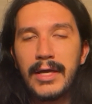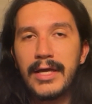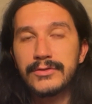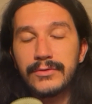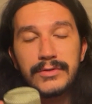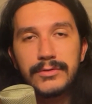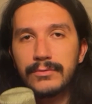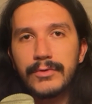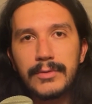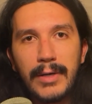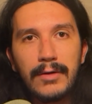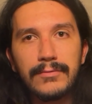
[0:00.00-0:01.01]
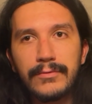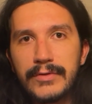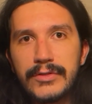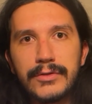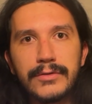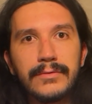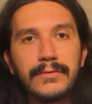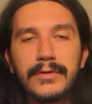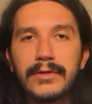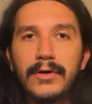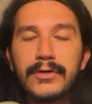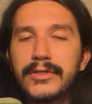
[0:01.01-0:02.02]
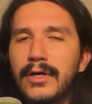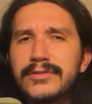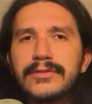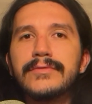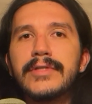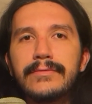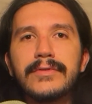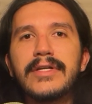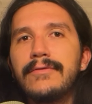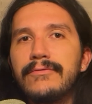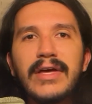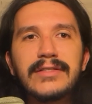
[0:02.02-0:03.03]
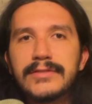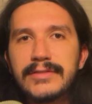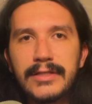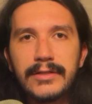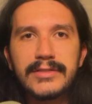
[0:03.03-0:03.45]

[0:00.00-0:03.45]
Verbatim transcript: And so this is a really powerful feature. There are tons of different events that